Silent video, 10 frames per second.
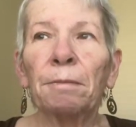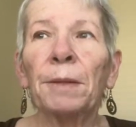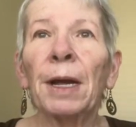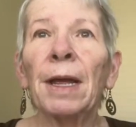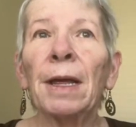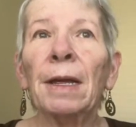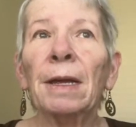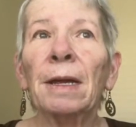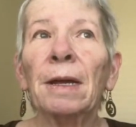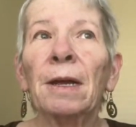my
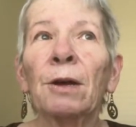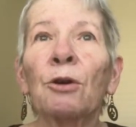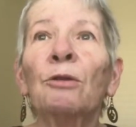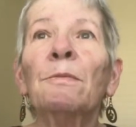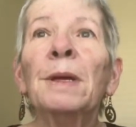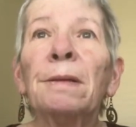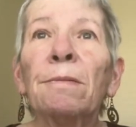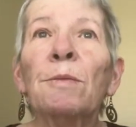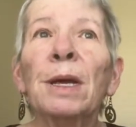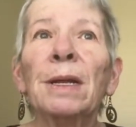
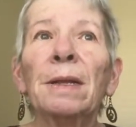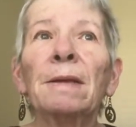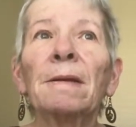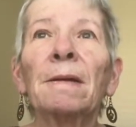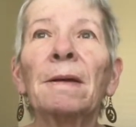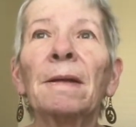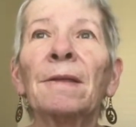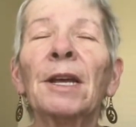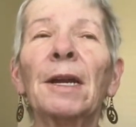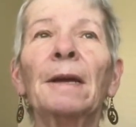commitment
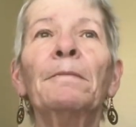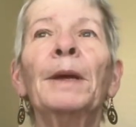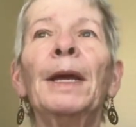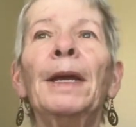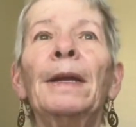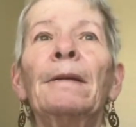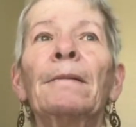that I made